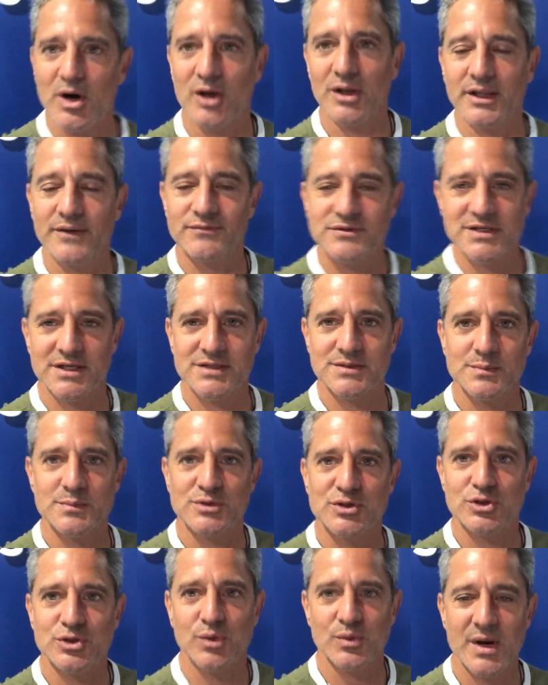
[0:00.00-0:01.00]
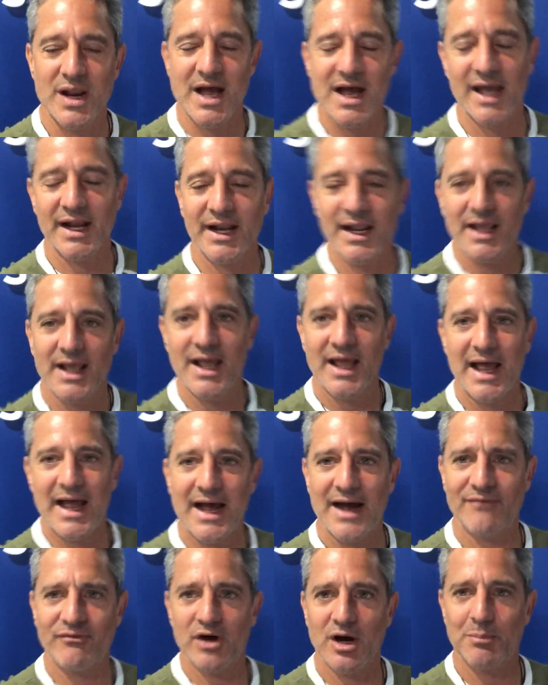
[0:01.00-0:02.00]
Our lymph systems do not
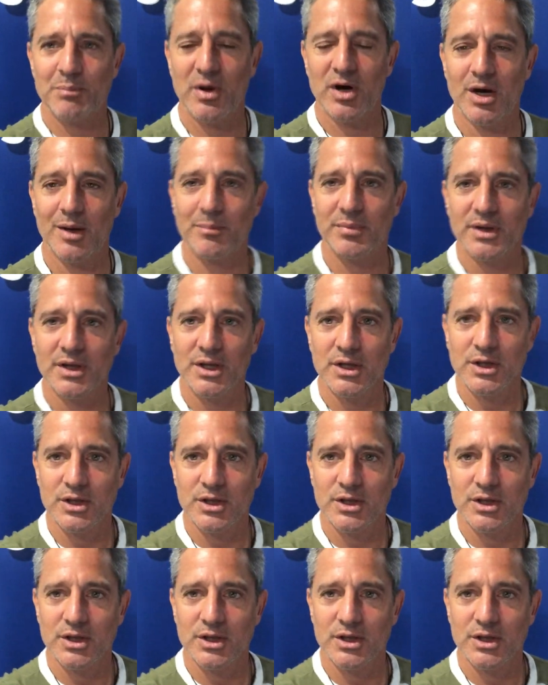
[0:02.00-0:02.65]
have a pump.